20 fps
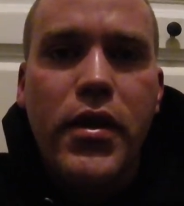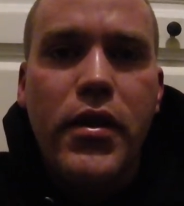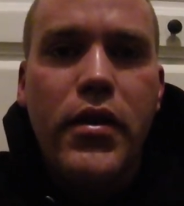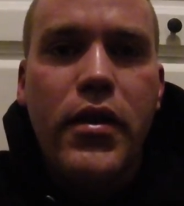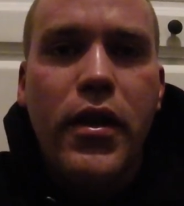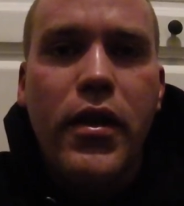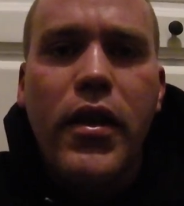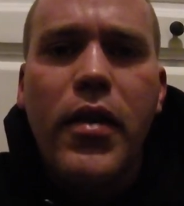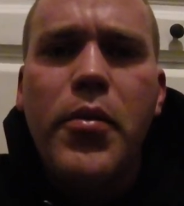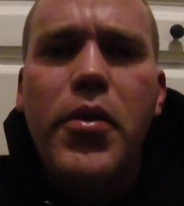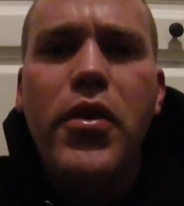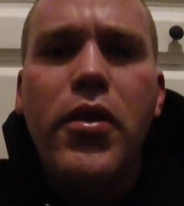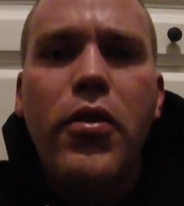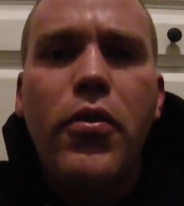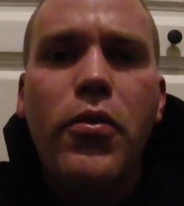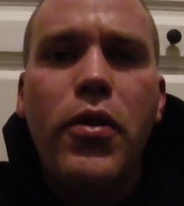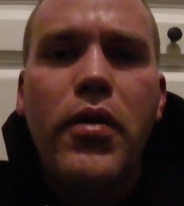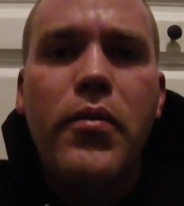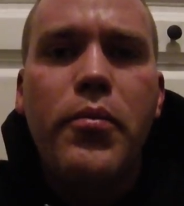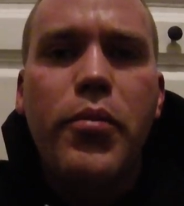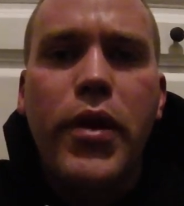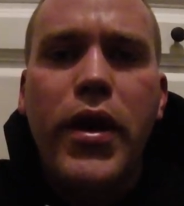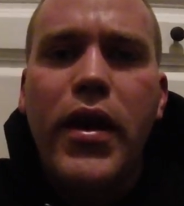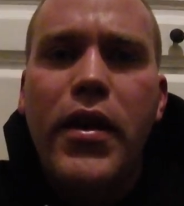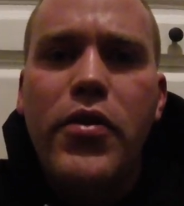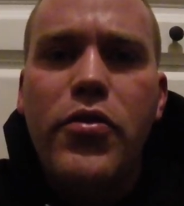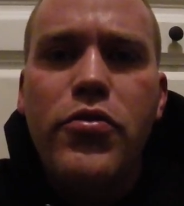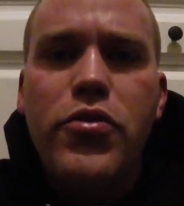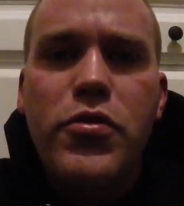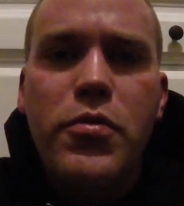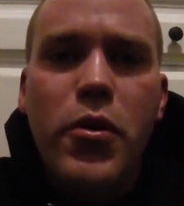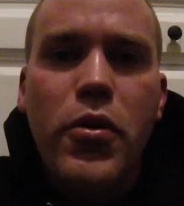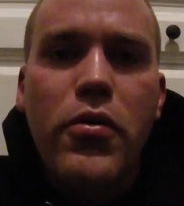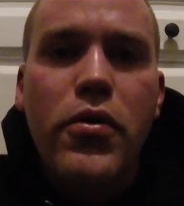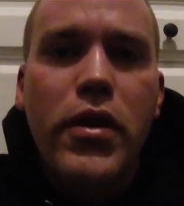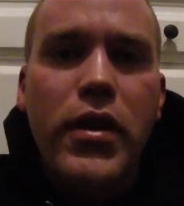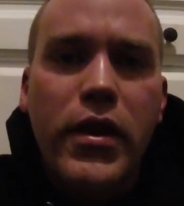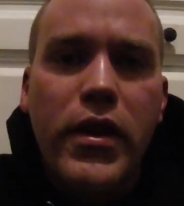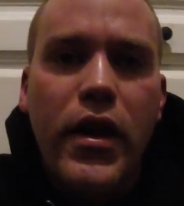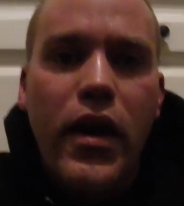And let me know what brand you
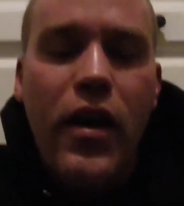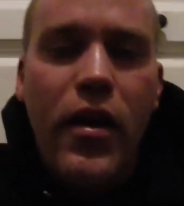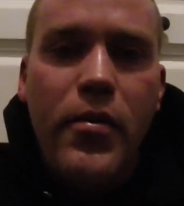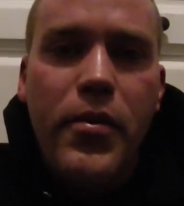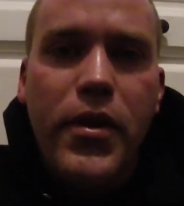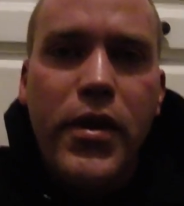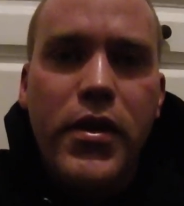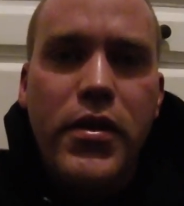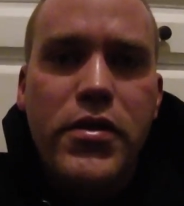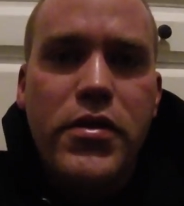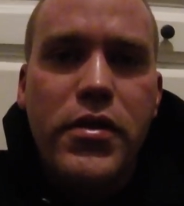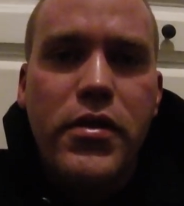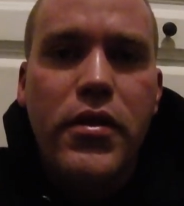smoke in the comments.